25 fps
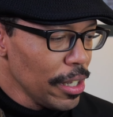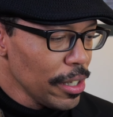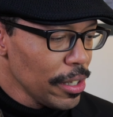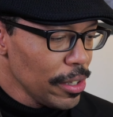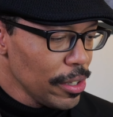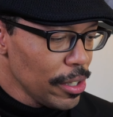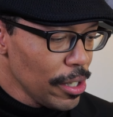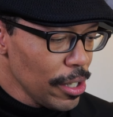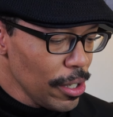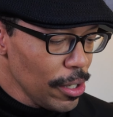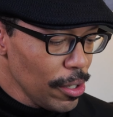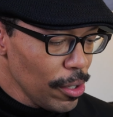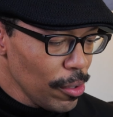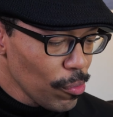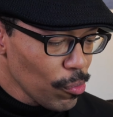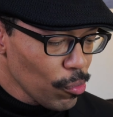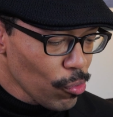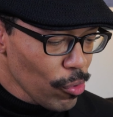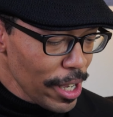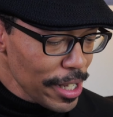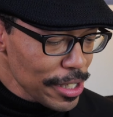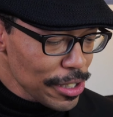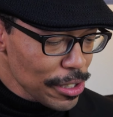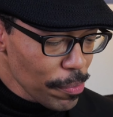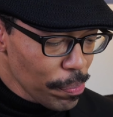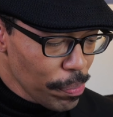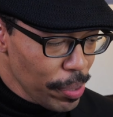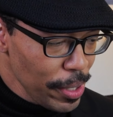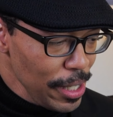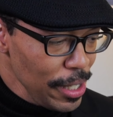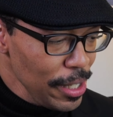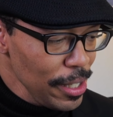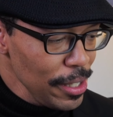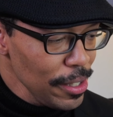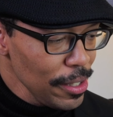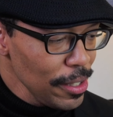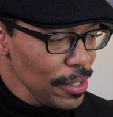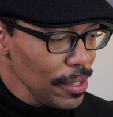The
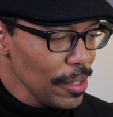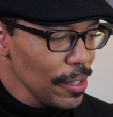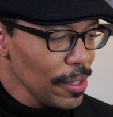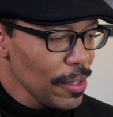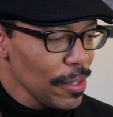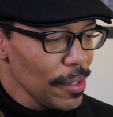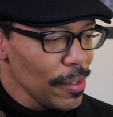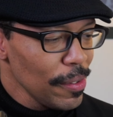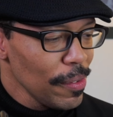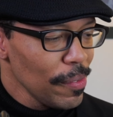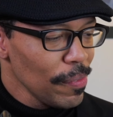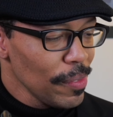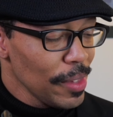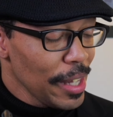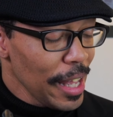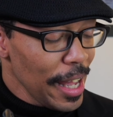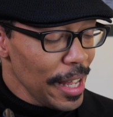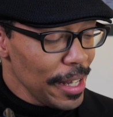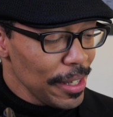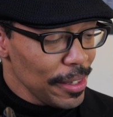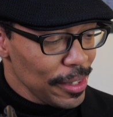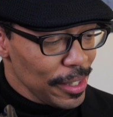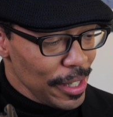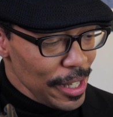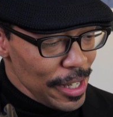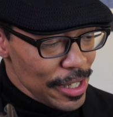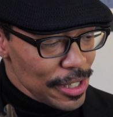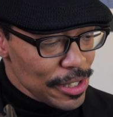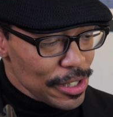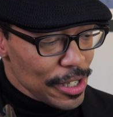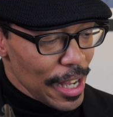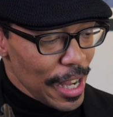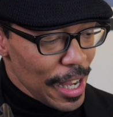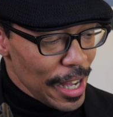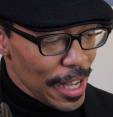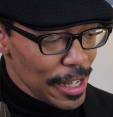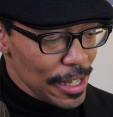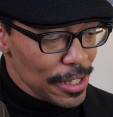recipe that this
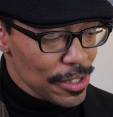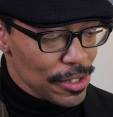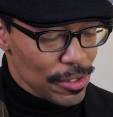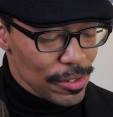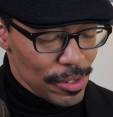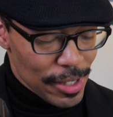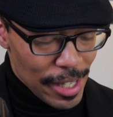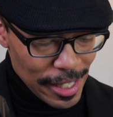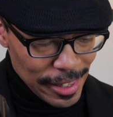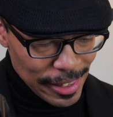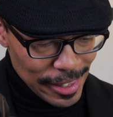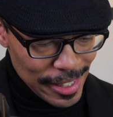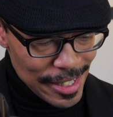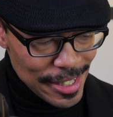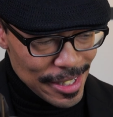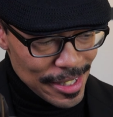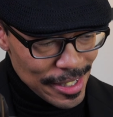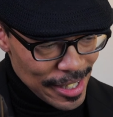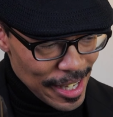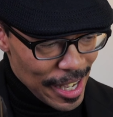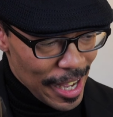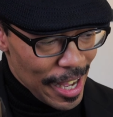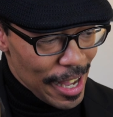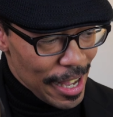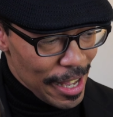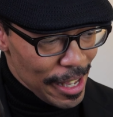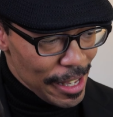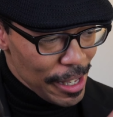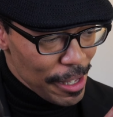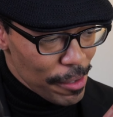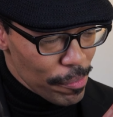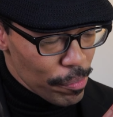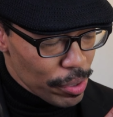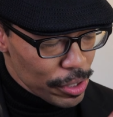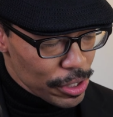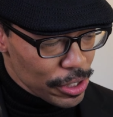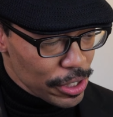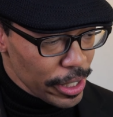guy
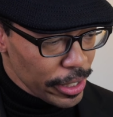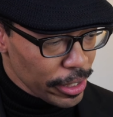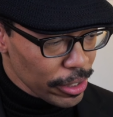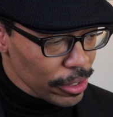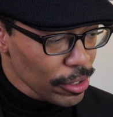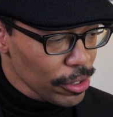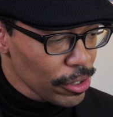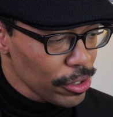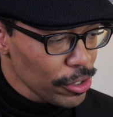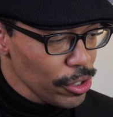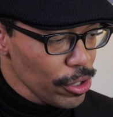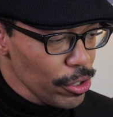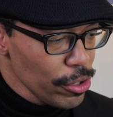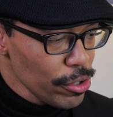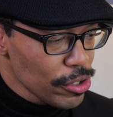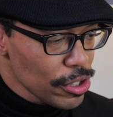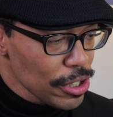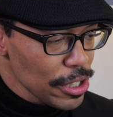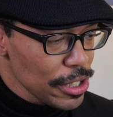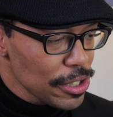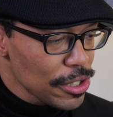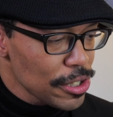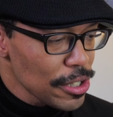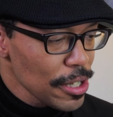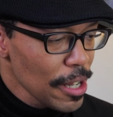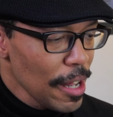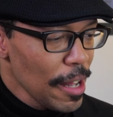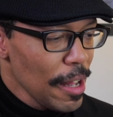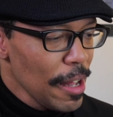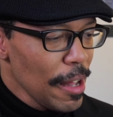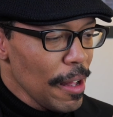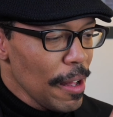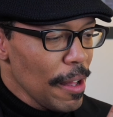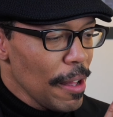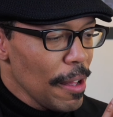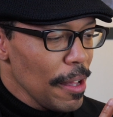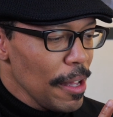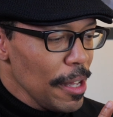in particular uses
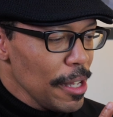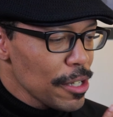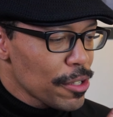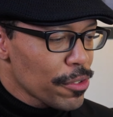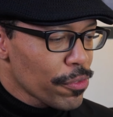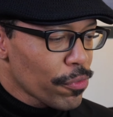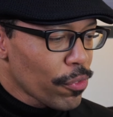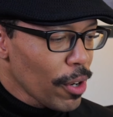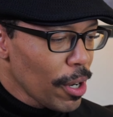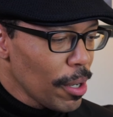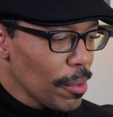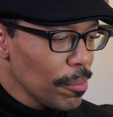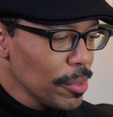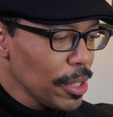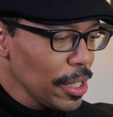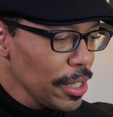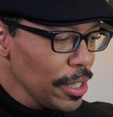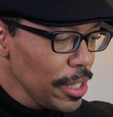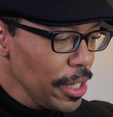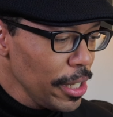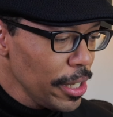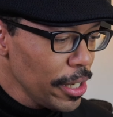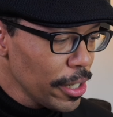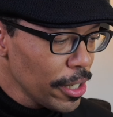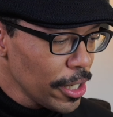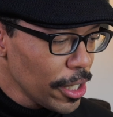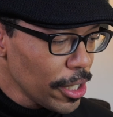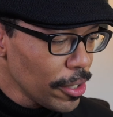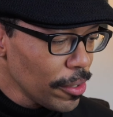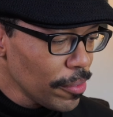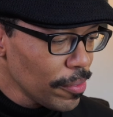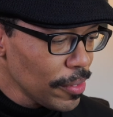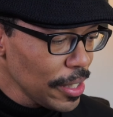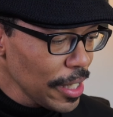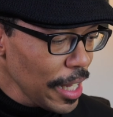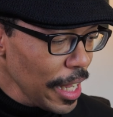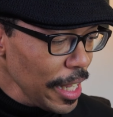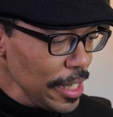is from the year
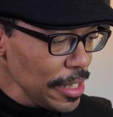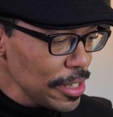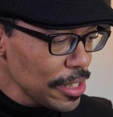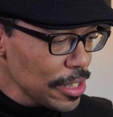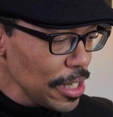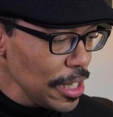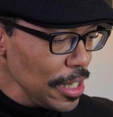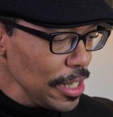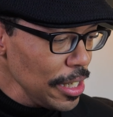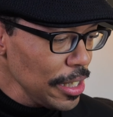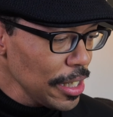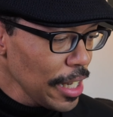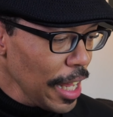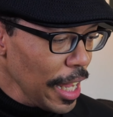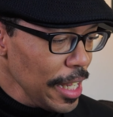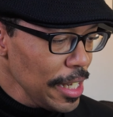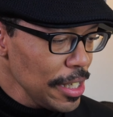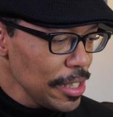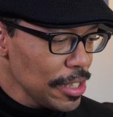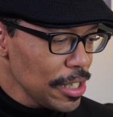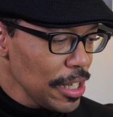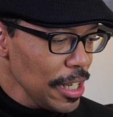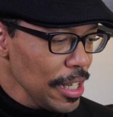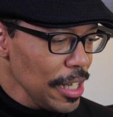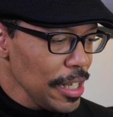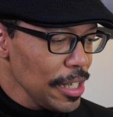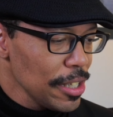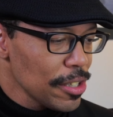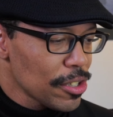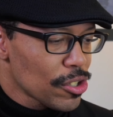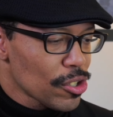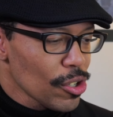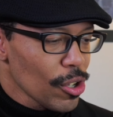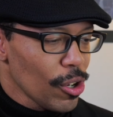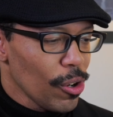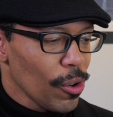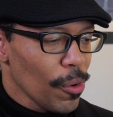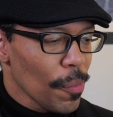1919.
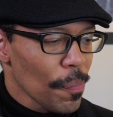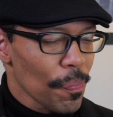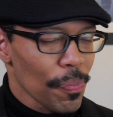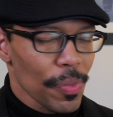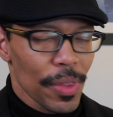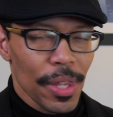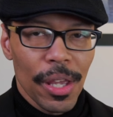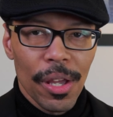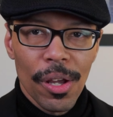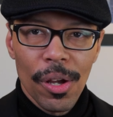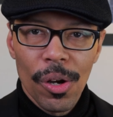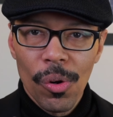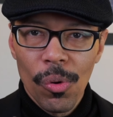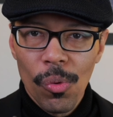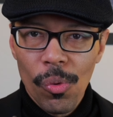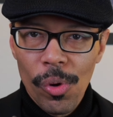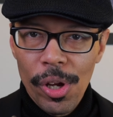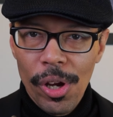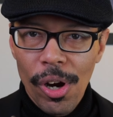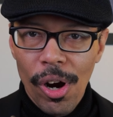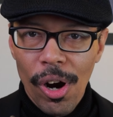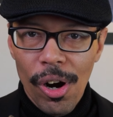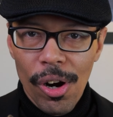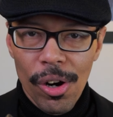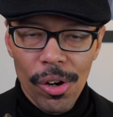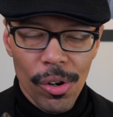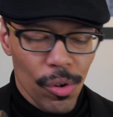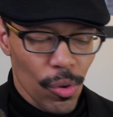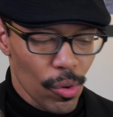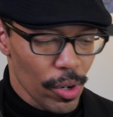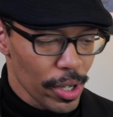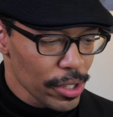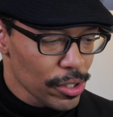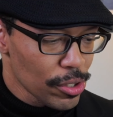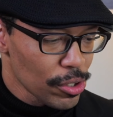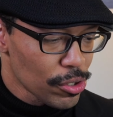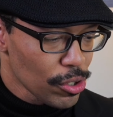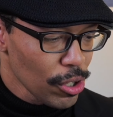So we are
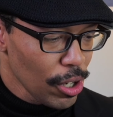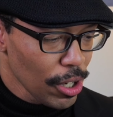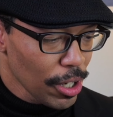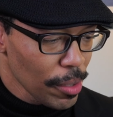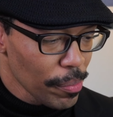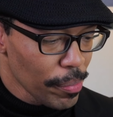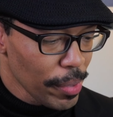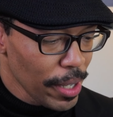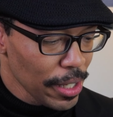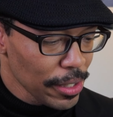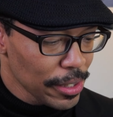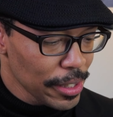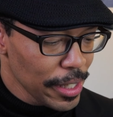going to talk about